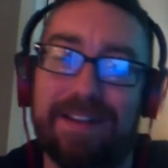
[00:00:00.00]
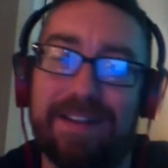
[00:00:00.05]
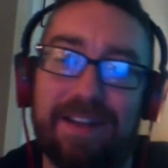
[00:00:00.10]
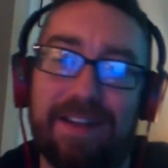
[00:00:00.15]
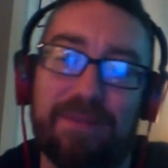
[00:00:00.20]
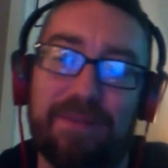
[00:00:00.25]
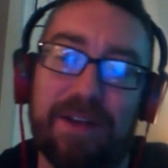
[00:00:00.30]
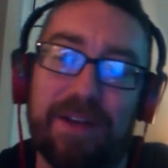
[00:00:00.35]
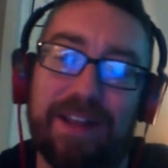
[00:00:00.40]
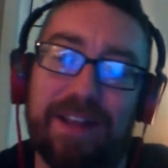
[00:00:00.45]

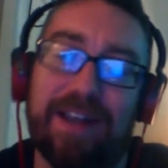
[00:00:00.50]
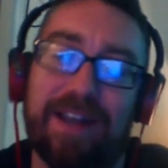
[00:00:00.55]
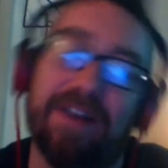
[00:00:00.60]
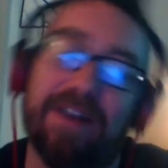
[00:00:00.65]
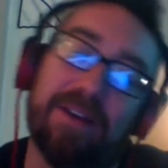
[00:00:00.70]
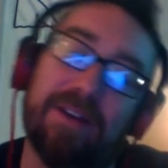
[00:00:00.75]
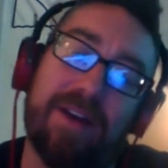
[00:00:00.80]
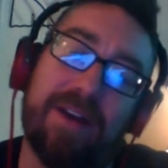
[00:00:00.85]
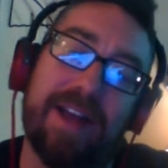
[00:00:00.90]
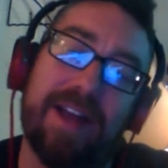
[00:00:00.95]
felt like, oh,
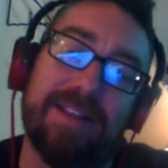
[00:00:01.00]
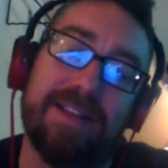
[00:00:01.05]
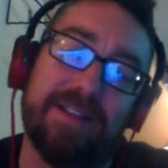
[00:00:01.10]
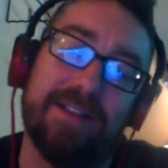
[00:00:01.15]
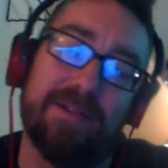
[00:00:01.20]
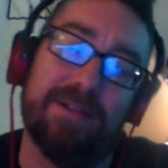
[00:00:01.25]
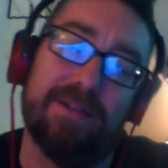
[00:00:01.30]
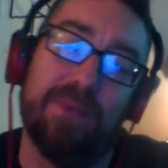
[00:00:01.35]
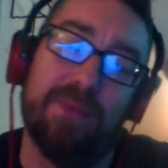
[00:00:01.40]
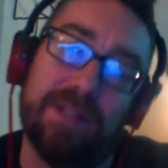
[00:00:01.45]
great. This
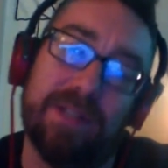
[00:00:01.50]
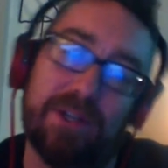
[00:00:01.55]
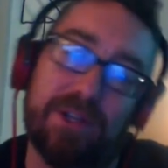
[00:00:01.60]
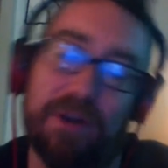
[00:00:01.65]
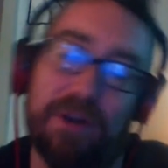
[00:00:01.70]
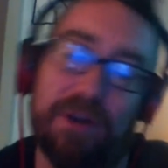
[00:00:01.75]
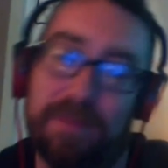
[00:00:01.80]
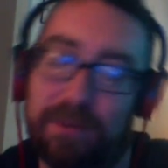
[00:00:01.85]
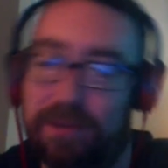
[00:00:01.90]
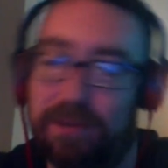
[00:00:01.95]
is what the
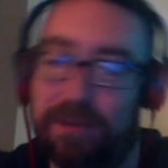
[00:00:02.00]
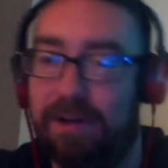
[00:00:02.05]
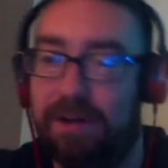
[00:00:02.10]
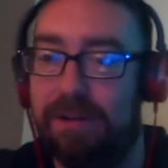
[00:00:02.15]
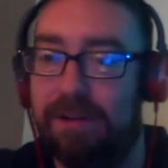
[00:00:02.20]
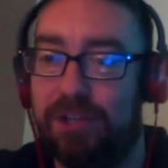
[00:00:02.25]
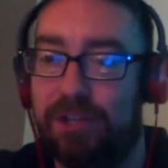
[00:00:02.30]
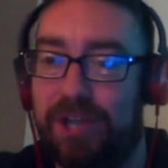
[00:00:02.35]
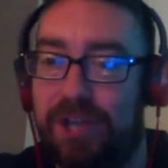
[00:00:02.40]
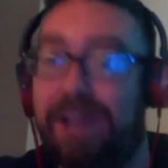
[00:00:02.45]
Germans would
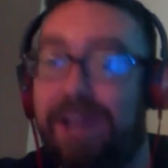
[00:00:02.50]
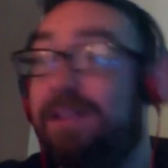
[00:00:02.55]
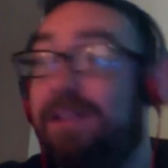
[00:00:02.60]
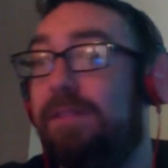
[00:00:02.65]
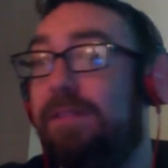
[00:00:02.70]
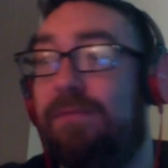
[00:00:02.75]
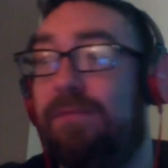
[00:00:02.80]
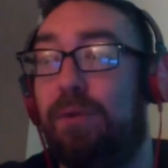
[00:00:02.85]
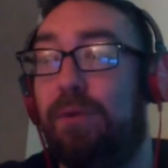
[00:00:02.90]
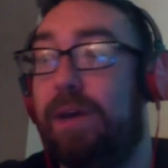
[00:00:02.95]
call
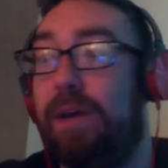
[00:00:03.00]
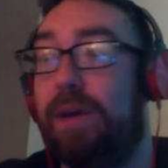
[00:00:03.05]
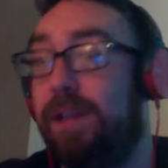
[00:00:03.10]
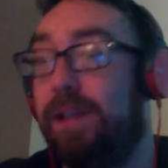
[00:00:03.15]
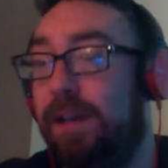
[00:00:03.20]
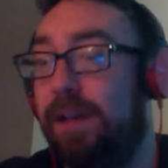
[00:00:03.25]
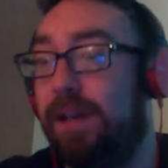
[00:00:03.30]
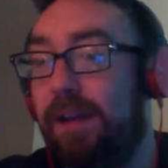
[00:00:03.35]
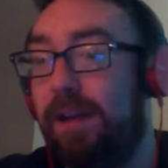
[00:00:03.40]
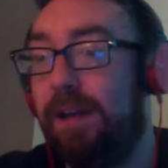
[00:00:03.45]
Schadenfreude.
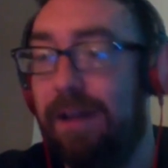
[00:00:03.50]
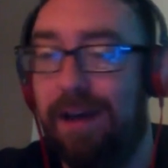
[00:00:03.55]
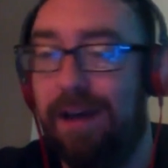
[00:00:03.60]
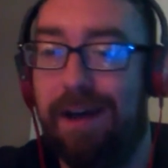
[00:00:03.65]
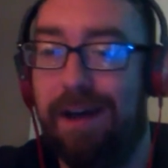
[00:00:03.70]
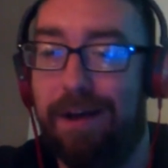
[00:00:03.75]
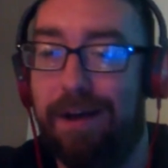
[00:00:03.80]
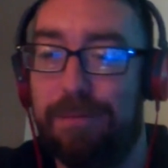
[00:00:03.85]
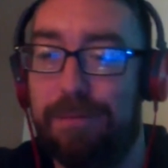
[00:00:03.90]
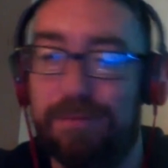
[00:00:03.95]

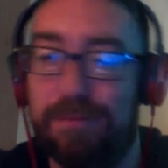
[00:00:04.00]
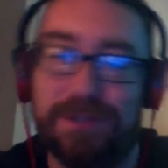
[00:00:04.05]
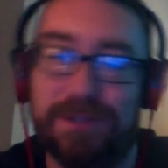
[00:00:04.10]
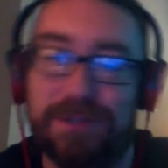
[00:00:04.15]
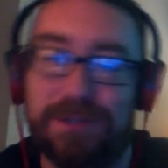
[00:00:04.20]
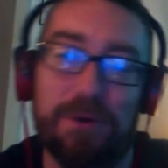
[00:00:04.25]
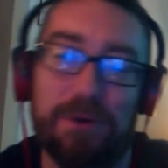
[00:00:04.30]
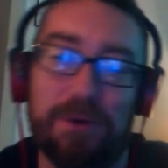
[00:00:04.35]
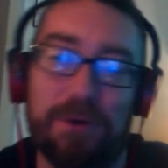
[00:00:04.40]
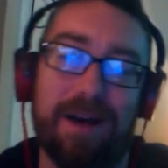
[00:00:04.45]

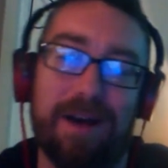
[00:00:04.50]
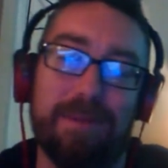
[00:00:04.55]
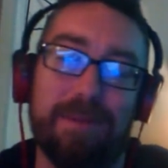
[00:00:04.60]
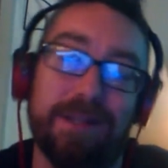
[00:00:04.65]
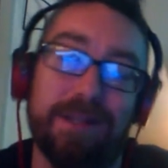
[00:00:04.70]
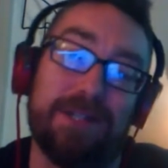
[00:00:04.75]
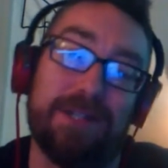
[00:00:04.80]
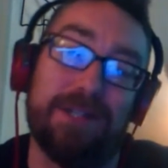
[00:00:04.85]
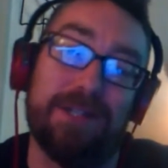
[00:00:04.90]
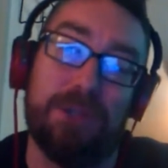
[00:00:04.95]

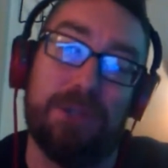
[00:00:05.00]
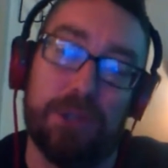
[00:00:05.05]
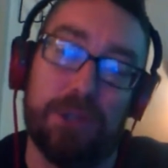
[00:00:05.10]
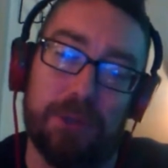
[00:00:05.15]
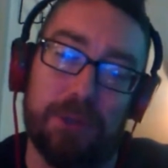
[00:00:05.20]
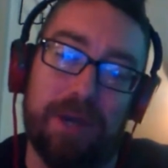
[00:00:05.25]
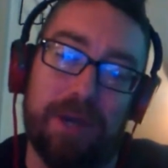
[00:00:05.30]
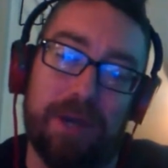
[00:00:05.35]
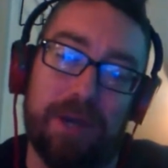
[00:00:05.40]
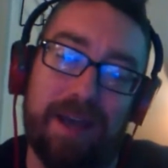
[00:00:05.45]
Malicious
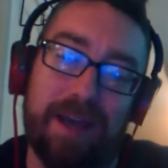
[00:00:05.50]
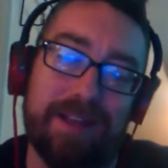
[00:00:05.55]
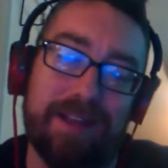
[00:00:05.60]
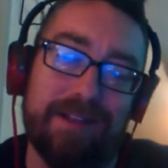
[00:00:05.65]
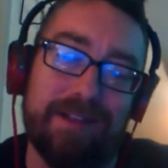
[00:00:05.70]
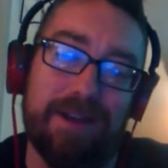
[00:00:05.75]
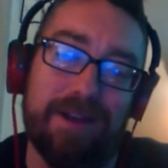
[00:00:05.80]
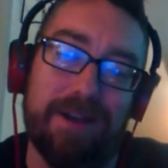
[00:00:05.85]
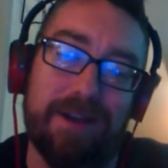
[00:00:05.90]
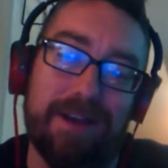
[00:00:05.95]
joy at
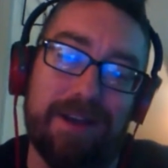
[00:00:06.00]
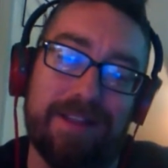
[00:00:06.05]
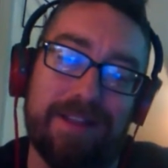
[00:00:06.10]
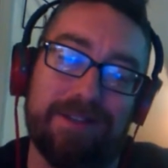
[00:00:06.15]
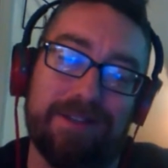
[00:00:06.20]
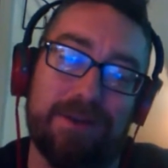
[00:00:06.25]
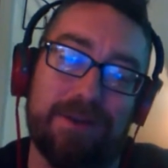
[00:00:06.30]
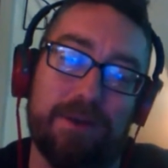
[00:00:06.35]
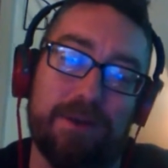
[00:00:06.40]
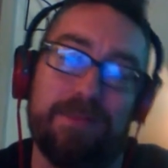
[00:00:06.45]
the
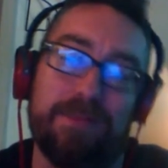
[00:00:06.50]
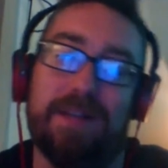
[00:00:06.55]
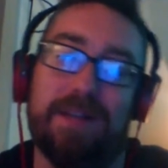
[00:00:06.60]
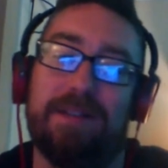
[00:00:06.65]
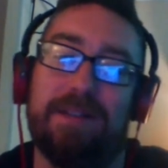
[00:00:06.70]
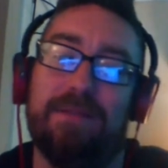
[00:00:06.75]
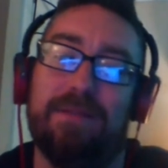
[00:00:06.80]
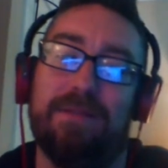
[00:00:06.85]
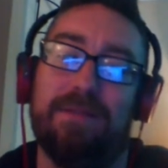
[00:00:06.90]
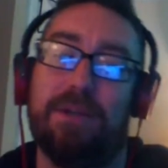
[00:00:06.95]

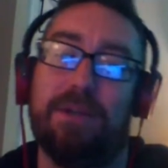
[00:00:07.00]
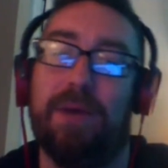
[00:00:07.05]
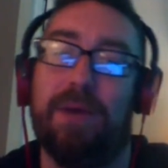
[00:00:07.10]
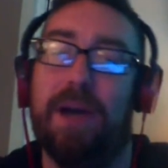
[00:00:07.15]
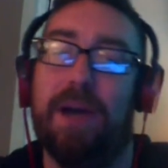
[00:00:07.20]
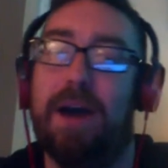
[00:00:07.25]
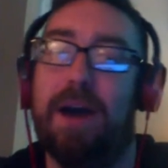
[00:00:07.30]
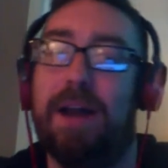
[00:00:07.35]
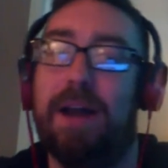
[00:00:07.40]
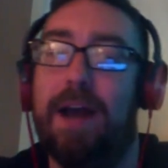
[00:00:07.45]
circumstances of what's going
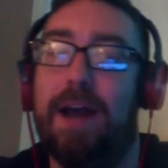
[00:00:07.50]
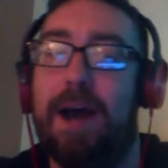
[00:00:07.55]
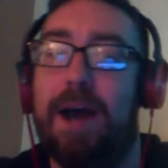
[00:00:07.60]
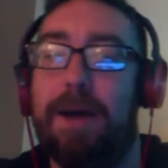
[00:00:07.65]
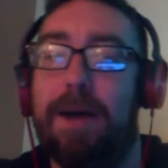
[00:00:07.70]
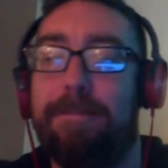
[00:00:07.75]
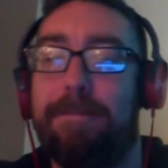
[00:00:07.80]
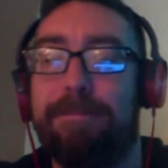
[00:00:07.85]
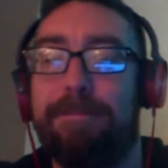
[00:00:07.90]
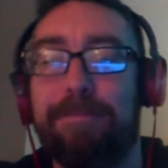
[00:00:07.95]

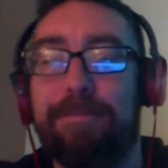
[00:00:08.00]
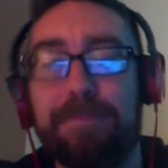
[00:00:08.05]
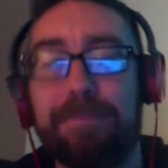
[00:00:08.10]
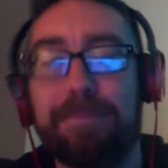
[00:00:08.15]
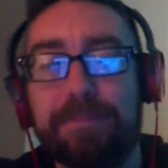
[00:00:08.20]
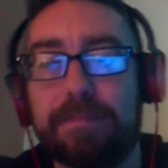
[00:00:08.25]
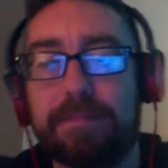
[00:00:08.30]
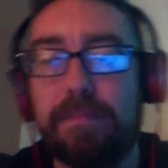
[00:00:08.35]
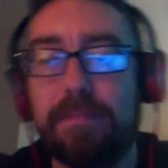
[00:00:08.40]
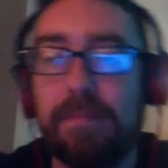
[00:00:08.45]
on.
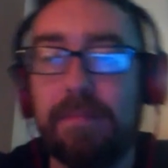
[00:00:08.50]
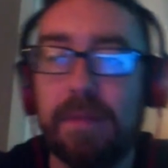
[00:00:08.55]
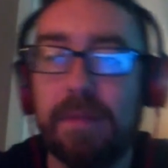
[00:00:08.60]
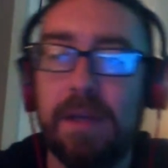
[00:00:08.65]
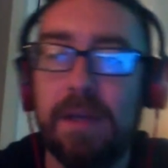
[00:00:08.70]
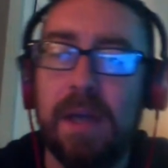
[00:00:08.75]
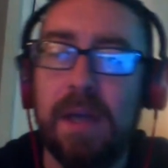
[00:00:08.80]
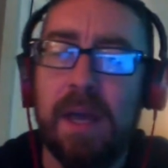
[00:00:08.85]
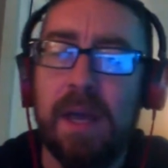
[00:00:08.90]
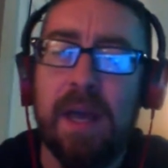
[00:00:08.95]

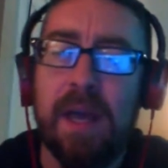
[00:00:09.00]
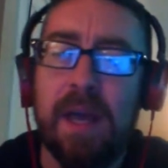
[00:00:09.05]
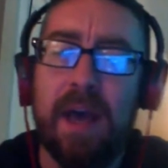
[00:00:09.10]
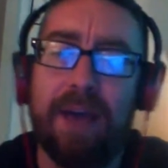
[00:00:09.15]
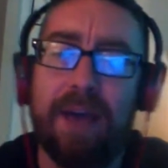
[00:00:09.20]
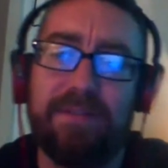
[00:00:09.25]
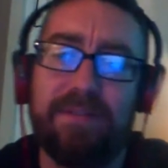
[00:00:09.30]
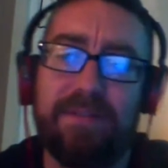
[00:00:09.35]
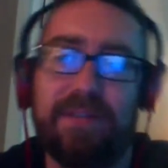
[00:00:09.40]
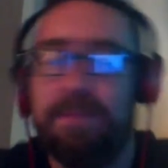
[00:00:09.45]

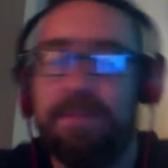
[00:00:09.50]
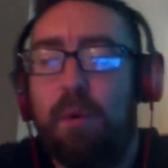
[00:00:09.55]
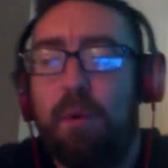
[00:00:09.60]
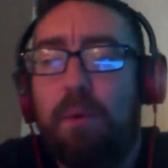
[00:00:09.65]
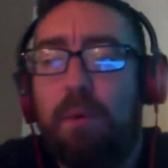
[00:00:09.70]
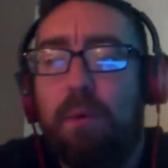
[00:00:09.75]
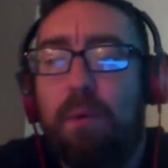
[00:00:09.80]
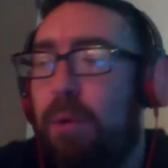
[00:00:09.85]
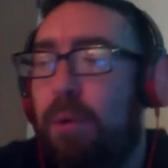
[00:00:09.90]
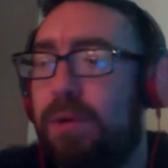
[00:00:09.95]
Some more
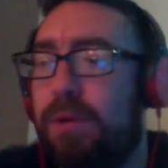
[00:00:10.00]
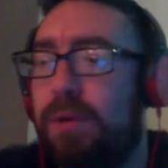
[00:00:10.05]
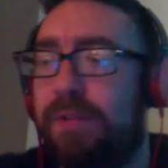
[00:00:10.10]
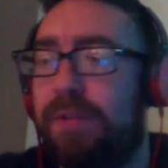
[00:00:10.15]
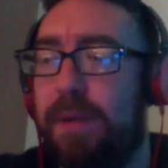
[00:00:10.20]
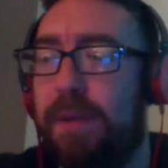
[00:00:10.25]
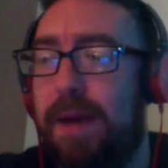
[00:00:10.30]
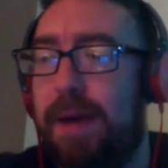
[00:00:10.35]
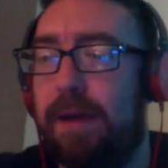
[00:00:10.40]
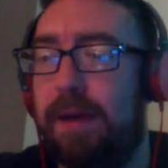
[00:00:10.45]
reports have come out.
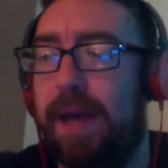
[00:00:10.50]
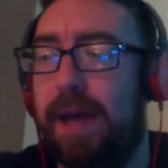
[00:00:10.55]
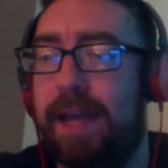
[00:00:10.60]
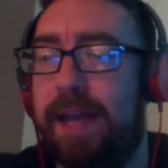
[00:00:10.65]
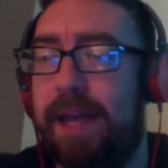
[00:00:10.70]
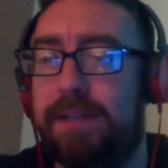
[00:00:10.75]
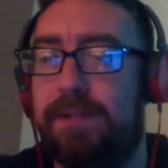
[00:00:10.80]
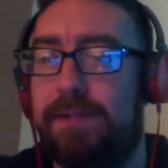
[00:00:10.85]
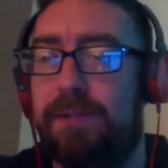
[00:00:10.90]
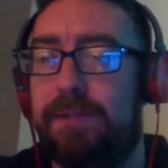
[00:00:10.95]
I guess
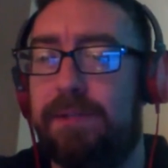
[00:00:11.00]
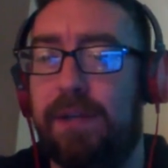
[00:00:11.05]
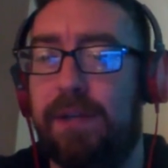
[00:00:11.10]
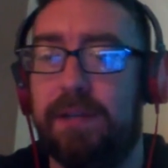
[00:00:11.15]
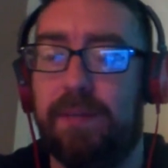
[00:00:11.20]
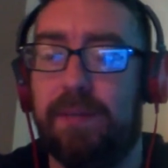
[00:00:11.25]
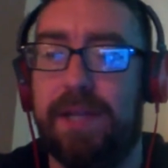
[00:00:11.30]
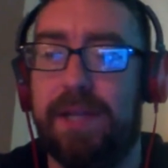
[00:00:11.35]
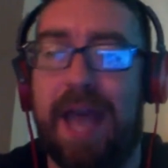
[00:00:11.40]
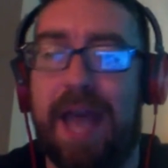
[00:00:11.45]
Joss Whedon
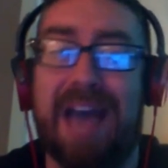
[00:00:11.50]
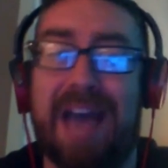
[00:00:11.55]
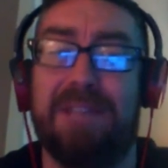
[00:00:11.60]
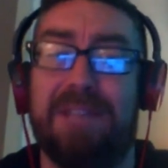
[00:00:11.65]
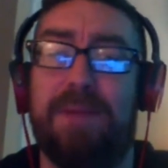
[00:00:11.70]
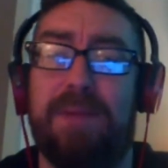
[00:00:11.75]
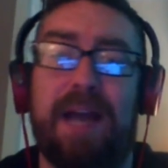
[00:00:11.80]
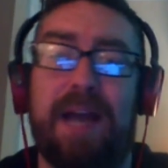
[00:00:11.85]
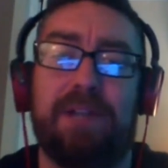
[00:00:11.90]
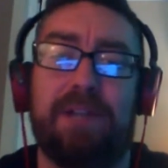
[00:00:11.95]
has been
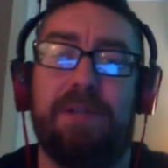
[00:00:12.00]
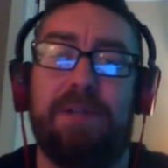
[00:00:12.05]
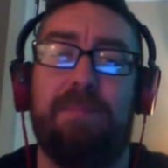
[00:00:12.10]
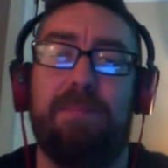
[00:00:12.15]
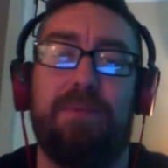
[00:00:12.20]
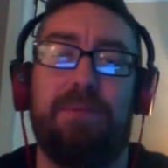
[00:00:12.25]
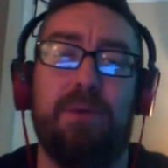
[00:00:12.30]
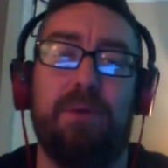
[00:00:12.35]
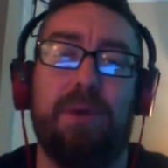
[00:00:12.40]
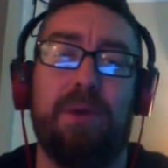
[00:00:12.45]
actually
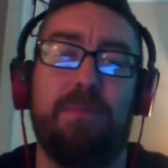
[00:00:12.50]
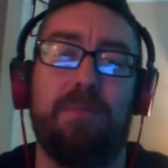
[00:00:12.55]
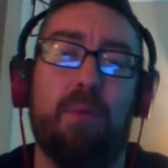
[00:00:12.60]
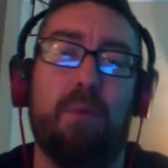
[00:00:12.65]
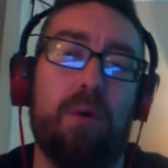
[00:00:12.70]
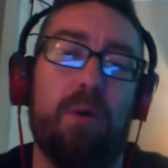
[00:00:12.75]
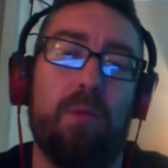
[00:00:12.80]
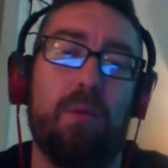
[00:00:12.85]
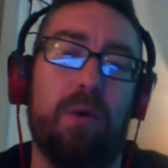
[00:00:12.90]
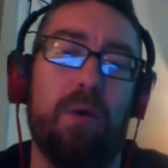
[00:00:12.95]
doing more
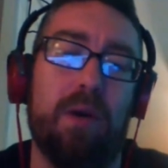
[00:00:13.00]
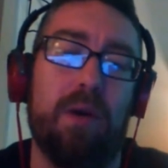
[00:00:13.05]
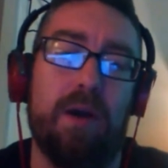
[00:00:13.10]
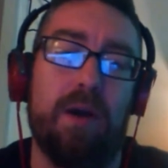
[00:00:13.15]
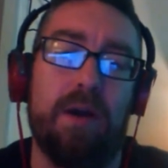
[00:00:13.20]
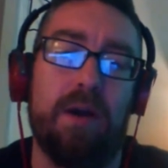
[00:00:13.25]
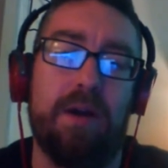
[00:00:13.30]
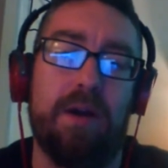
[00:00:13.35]
work on